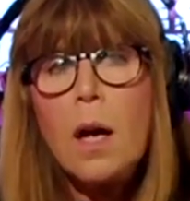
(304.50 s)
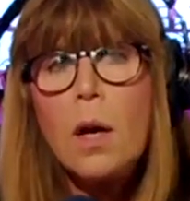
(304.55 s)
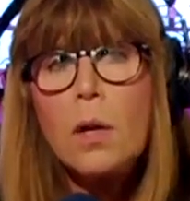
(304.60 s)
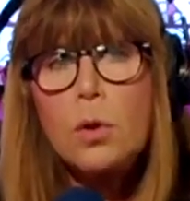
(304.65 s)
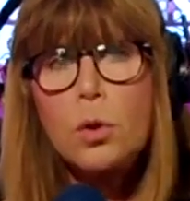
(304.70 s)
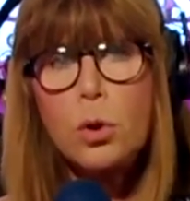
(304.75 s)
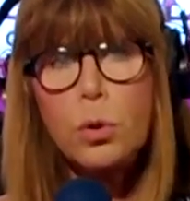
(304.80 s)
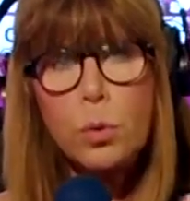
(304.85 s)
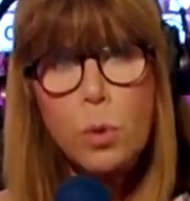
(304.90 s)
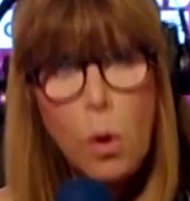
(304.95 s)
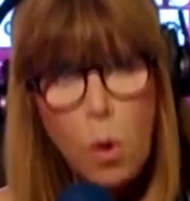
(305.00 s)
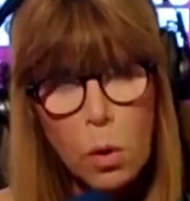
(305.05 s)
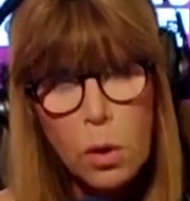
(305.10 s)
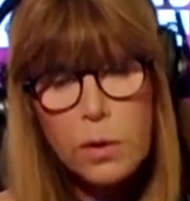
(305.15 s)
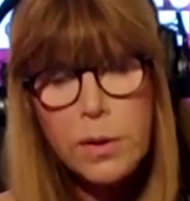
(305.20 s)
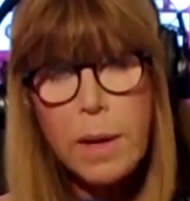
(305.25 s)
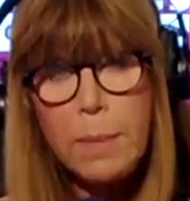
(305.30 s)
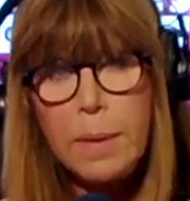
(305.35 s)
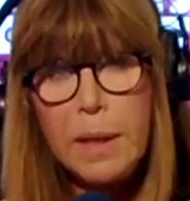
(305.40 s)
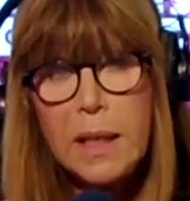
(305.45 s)
to
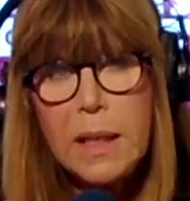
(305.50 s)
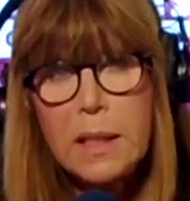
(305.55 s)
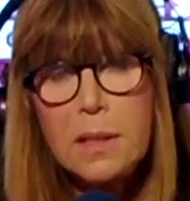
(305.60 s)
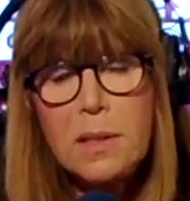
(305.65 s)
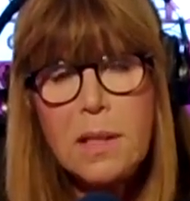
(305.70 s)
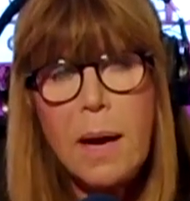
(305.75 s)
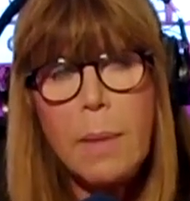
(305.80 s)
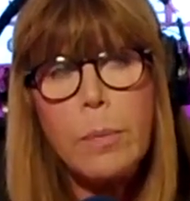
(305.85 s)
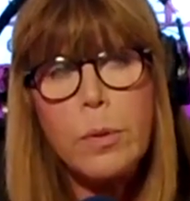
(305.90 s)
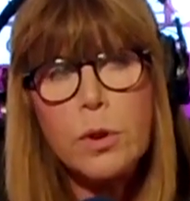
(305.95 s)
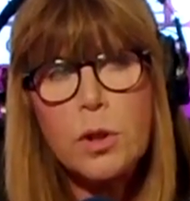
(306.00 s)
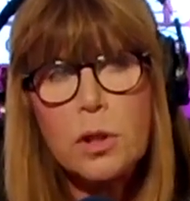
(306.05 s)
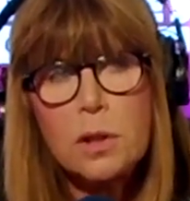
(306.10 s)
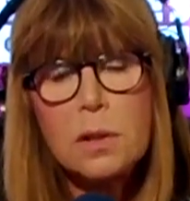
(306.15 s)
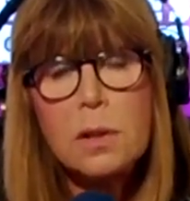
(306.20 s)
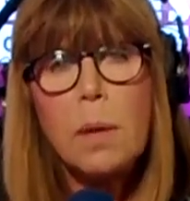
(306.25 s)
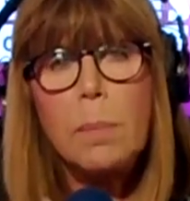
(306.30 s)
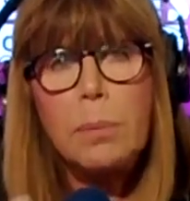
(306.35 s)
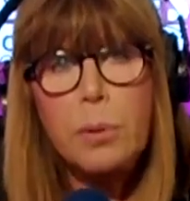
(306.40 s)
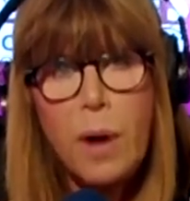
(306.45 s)
hold them in contempt, which
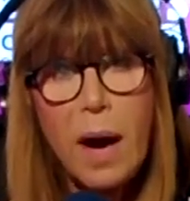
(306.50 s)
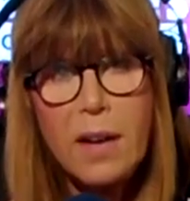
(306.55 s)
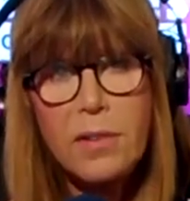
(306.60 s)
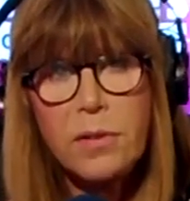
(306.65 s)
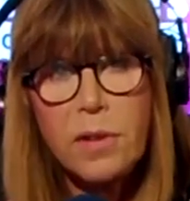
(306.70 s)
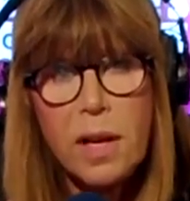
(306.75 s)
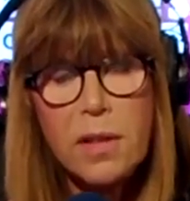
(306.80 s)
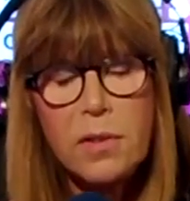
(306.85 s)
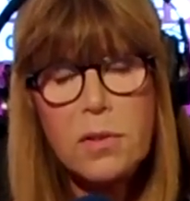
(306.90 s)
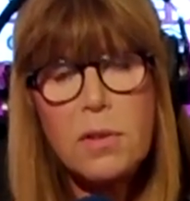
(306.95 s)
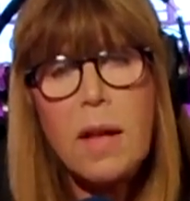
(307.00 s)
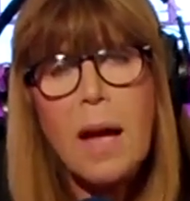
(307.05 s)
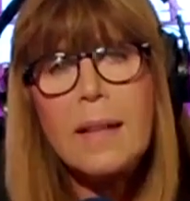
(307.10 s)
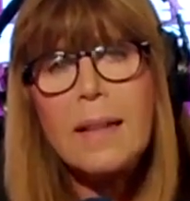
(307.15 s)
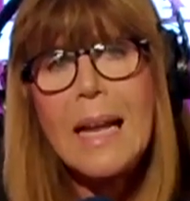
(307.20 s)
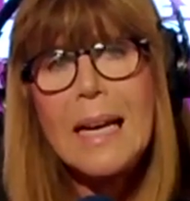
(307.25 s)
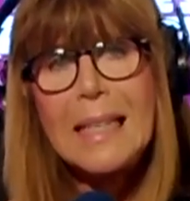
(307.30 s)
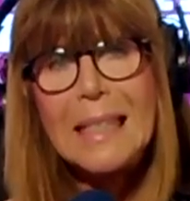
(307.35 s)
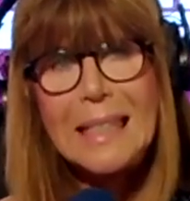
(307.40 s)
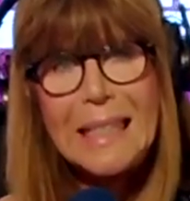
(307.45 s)
is a process that
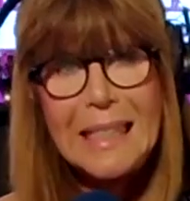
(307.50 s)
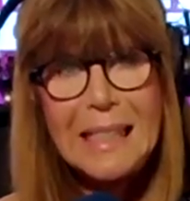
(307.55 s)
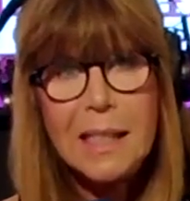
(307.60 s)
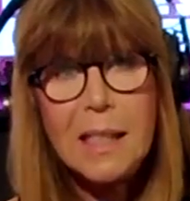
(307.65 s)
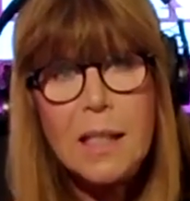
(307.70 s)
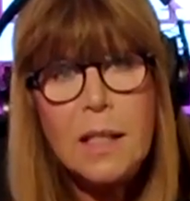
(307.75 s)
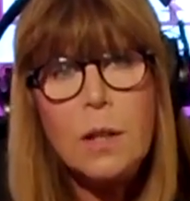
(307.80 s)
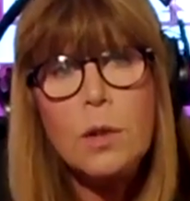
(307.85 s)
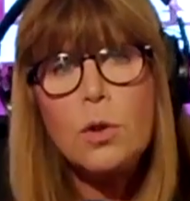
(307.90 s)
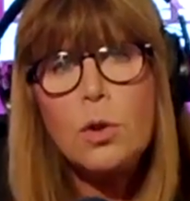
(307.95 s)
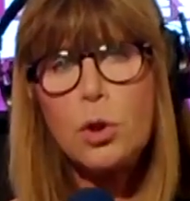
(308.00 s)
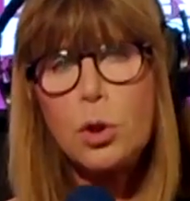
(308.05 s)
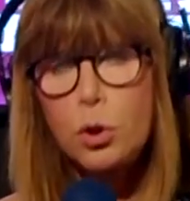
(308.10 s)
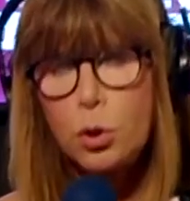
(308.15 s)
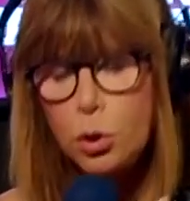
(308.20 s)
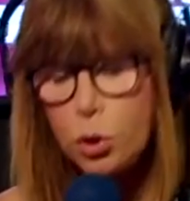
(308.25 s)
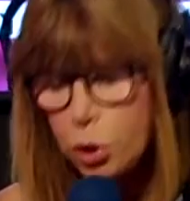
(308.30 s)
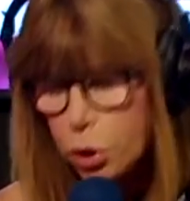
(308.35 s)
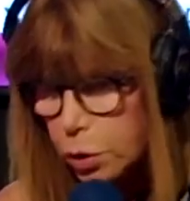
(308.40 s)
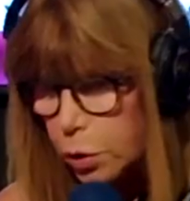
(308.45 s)
they need to
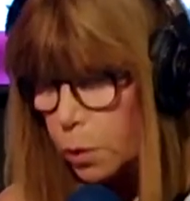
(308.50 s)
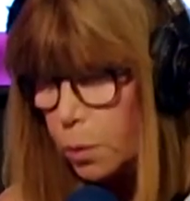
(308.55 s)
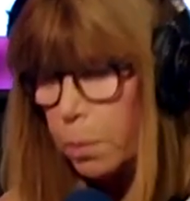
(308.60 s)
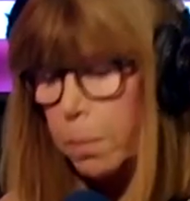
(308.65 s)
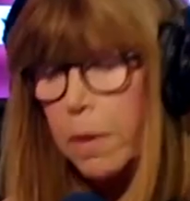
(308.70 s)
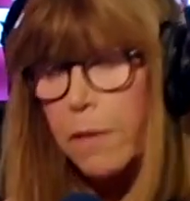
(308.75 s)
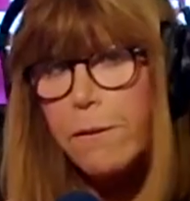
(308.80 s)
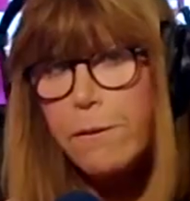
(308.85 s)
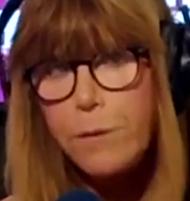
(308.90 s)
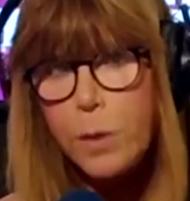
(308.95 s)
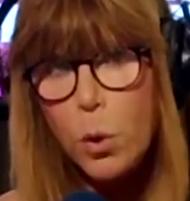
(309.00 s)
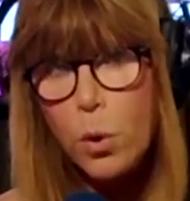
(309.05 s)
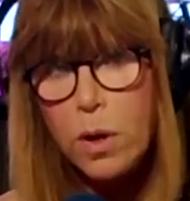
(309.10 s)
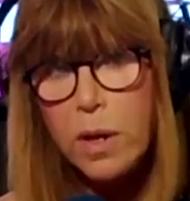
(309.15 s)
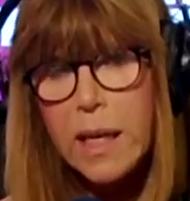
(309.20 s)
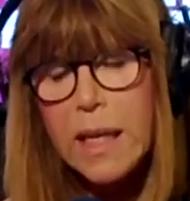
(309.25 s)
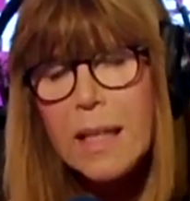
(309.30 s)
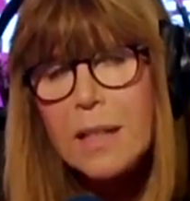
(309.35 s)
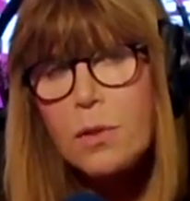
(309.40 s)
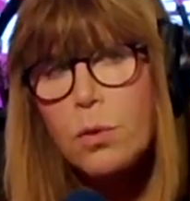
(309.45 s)
do
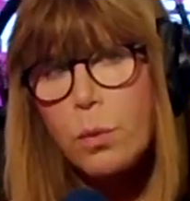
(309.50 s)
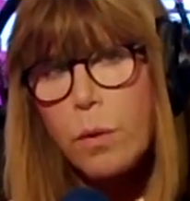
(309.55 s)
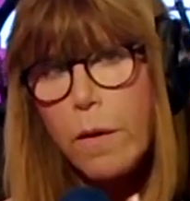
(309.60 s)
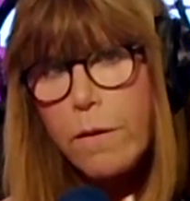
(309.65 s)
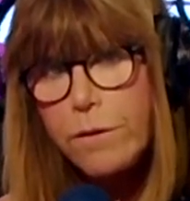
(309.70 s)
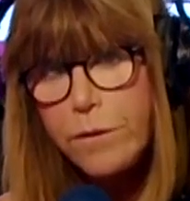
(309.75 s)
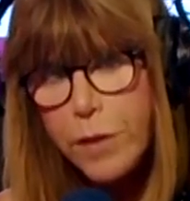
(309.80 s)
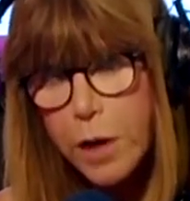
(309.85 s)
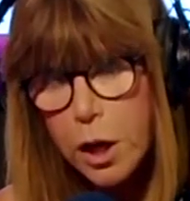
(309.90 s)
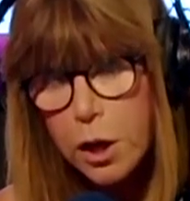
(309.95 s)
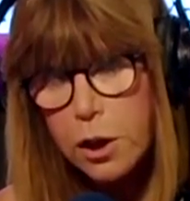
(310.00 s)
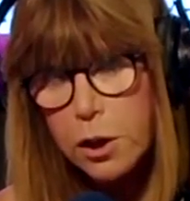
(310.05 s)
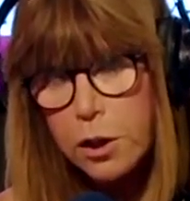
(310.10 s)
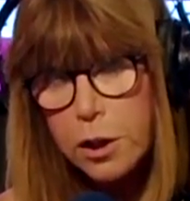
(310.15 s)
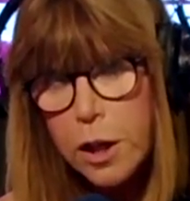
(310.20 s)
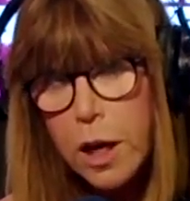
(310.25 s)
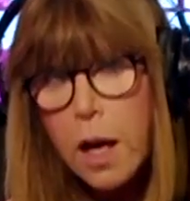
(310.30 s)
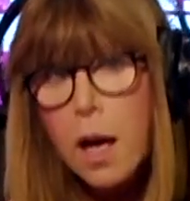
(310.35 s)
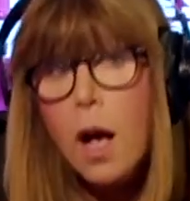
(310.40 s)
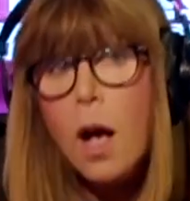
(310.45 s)
before it's
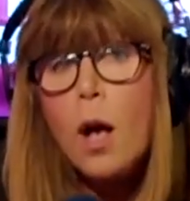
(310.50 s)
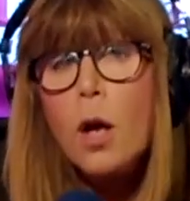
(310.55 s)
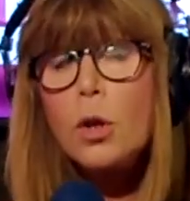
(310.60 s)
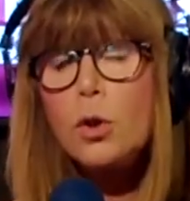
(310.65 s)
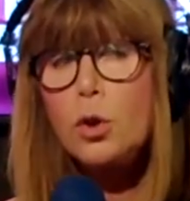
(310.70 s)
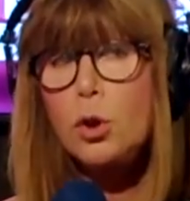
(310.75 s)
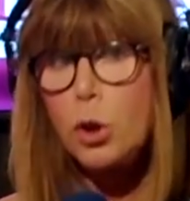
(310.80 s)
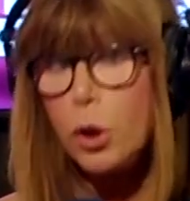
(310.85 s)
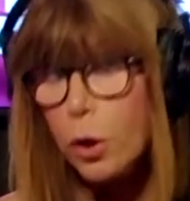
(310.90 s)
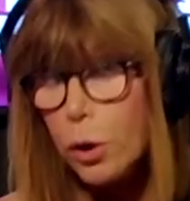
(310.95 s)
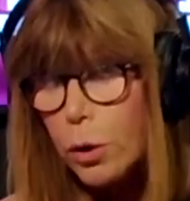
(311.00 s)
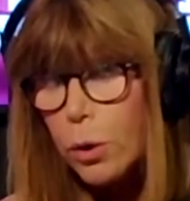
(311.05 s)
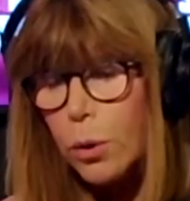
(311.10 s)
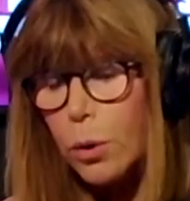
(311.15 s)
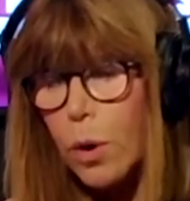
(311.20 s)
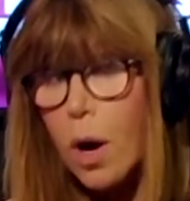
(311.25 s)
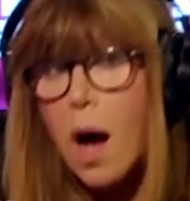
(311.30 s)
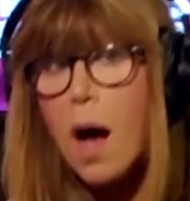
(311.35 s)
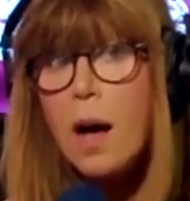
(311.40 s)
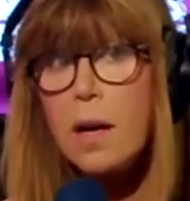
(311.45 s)
referred
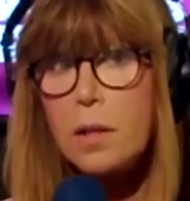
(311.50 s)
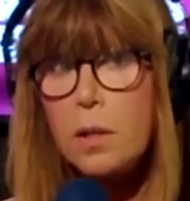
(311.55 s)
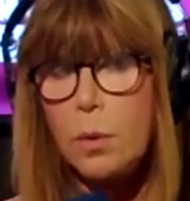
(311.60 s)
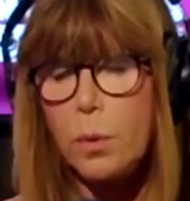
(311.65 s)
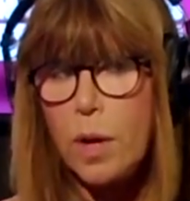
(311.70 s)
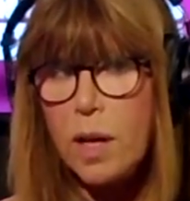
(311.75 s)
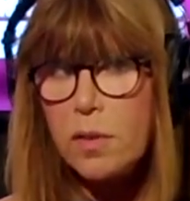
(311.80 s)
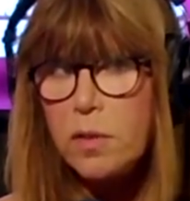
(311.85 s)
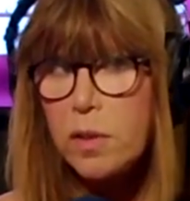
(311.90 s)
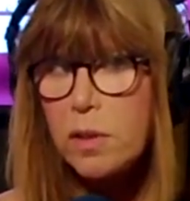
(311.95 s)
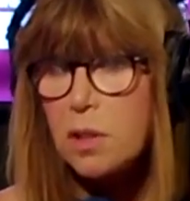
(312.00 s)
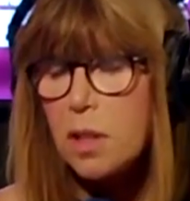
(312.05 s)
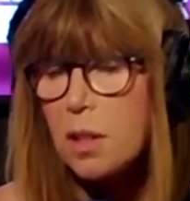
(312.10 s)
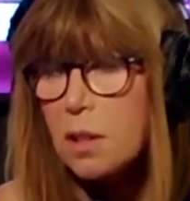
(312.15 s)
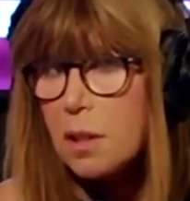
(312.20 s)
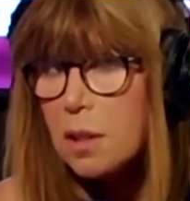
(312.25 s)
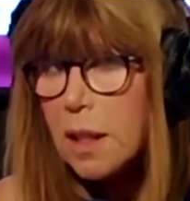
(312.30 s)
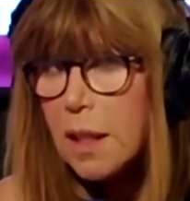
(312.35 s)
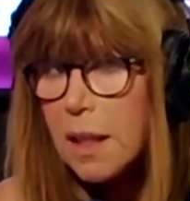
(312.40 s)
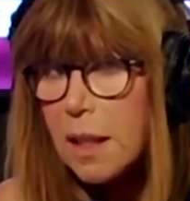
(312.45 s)
to a U.S.
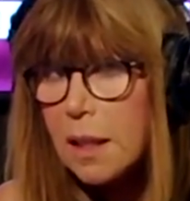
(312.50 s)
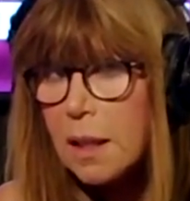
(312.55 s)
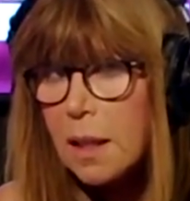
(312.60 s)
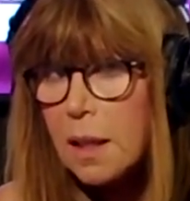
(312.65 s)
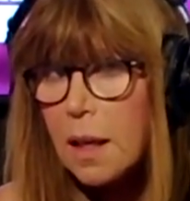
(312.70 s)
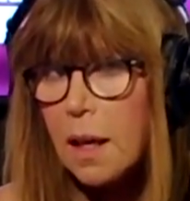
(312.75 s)
attorney,